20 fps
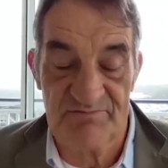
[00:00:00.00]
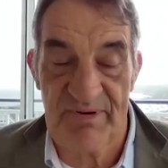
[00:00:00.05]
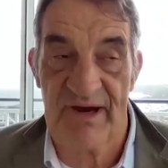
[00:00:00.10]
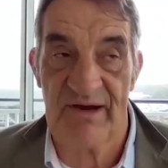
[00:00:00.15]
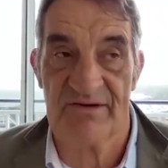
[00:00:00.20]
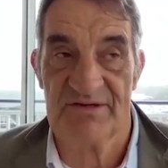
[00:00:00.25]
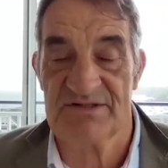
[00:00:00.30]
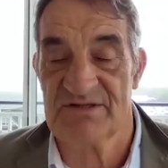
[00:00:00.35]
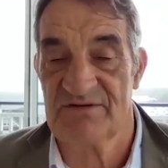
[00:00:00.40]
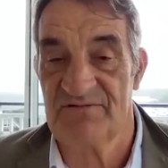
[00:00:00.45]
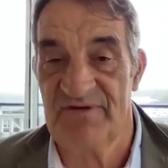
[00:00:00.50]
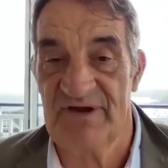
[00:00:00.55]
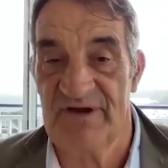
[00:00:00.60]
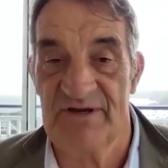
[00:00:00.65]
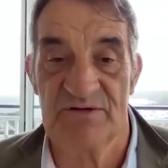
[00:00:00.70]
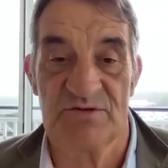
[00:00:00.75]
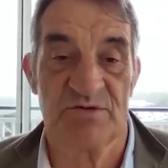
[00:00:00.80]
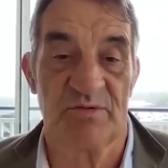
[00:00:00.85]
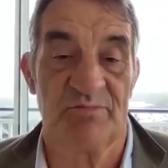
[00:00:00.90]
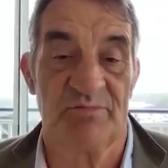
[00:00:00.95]
Paris and
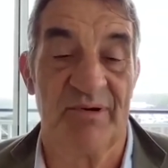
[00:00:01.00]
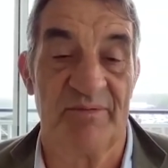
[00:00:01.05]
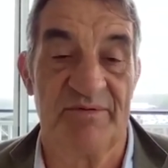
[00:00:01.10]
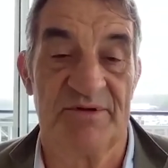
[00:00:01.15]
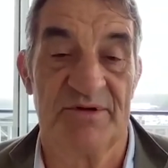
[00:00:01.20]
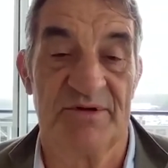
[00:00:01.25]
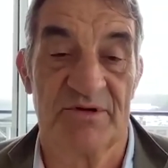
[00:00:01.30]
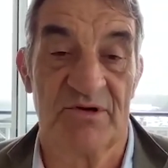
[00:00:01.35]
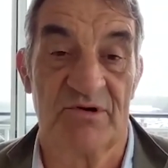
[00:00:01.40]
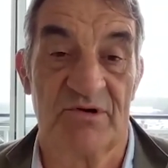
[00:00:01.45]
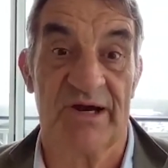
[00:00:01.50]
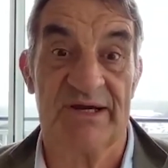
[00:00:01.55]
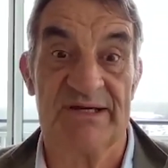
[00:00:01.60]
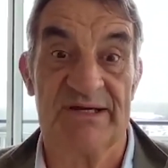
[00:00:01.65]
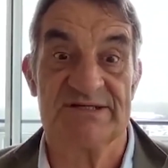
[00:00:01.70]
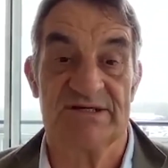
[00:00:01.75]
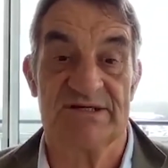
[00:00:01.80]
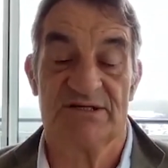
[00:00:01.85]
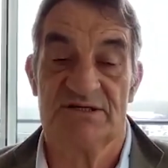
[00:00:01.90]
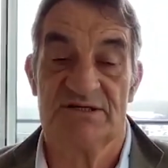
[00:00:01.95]
Venice were probably the
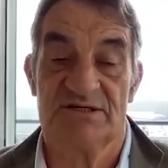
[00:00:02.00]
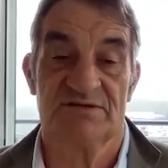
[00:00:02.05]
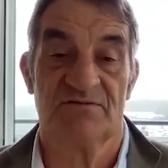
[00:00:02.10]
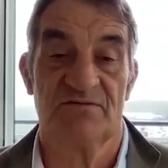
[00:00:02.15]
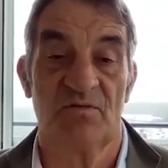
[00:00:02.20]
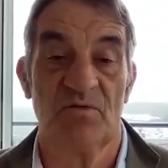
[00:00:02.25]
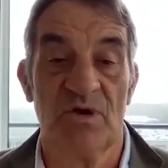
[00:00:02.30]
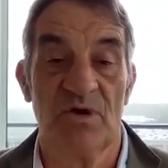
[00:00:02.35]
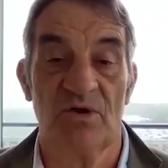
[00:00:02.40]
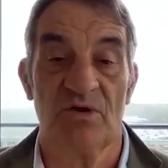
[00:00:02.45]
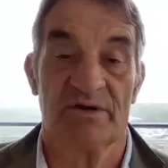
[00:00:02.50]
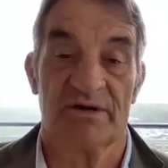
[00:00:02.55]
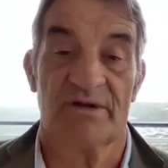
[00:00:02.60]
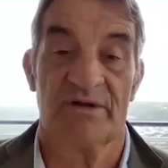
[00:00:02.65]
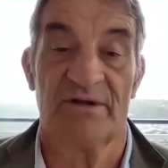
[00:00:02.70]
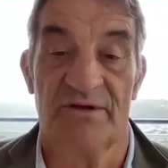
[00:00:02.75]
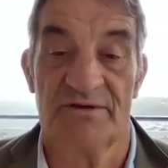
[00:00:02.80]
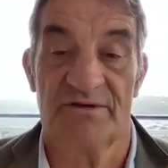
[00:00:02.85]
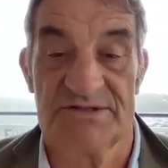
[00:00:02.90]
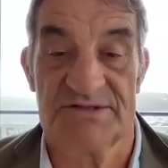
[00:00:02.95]
great cities of the world
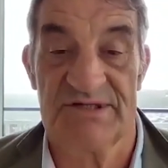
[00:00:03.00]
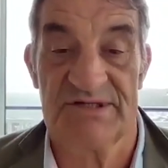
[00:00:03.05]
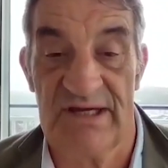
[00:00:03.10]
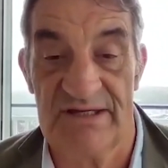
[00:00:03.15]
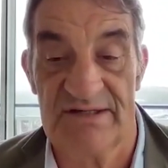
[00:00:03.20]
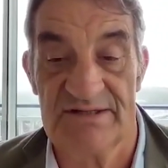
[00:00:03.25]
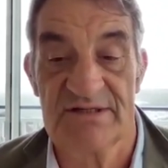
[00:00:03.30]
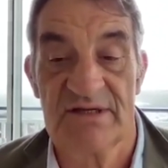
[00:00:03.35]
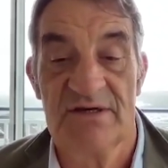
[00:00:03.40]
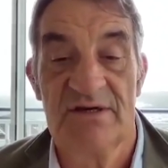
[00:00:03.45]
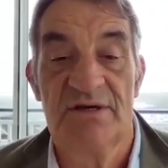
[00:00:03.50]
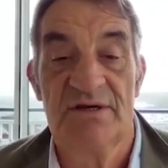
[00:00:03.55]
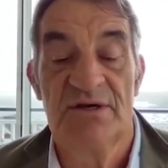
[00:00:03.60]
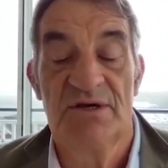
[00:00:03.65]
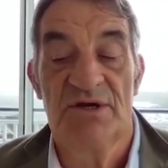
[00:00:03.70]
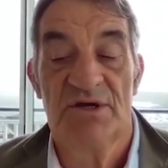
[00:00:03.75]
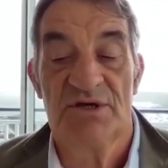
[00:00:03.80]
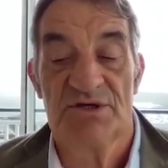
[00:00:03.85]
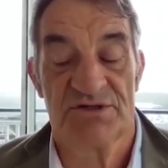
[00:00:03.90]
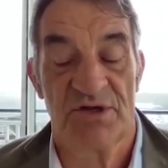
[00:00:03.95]
in those days.
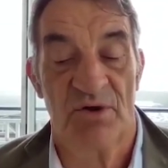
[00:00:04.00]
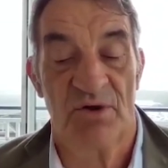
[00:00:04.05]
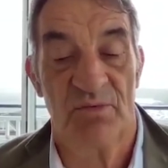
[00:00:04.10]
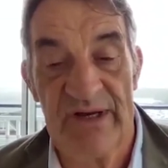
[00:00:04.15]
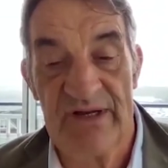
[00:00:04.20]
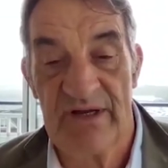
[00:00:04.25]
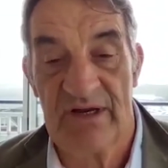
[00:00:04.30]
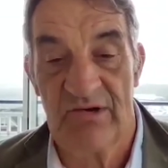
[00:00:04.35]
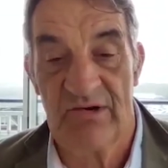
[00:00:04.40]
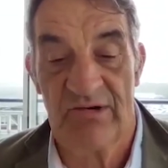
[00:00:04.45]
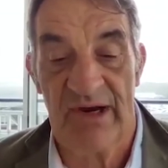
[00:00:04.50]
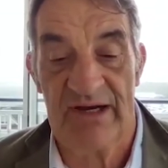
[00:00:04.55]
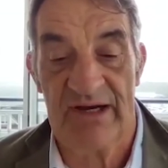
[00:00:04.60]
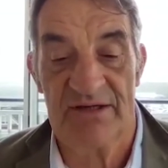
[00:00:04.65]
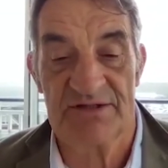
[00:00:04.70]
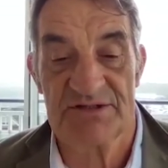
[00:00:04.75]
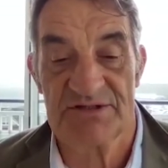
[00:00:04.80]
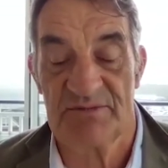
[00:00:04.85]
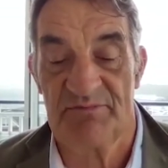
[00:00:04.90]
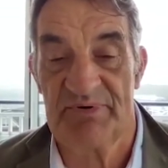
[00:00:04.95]
So when he
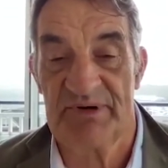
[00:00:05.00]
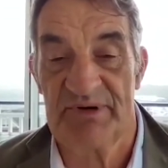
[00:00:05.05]
created St.